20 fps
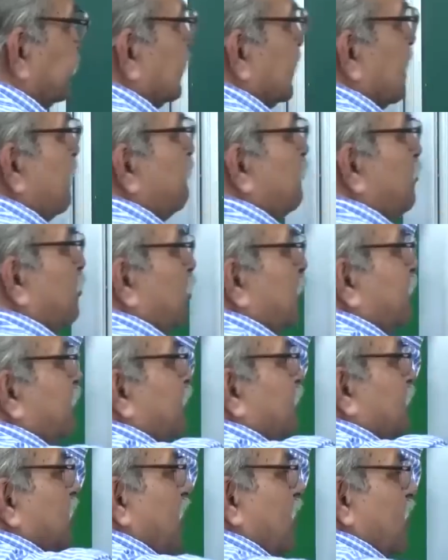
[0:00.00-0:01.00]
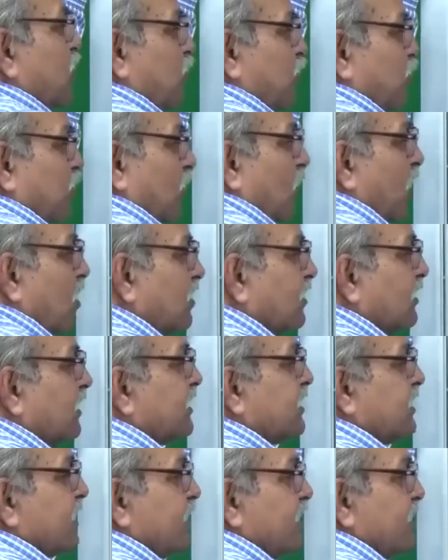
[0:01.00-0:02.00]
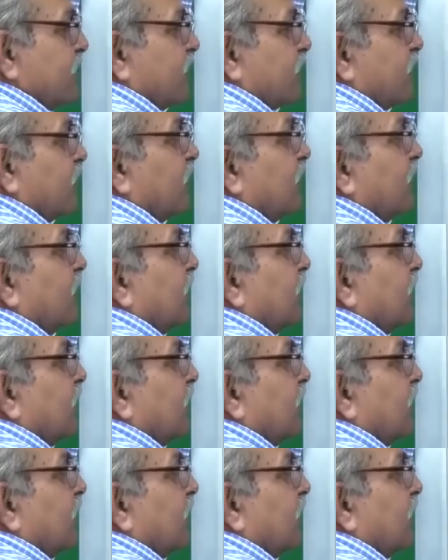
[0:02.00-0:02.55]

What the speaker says: if you try to plot this here,